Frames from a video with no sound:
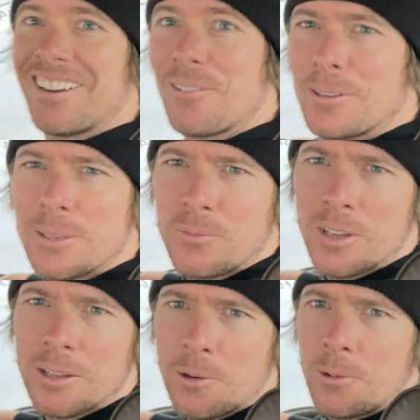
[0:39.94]
What's up,
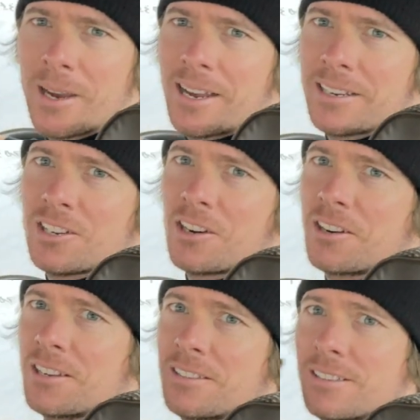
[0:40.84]
fellow
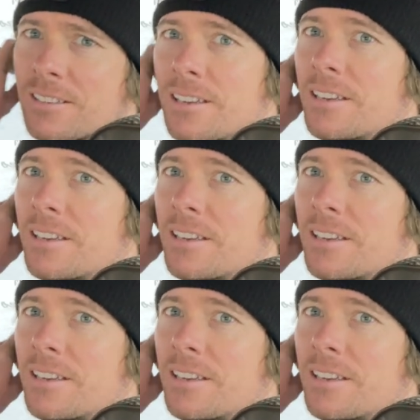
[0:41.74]
Actarians?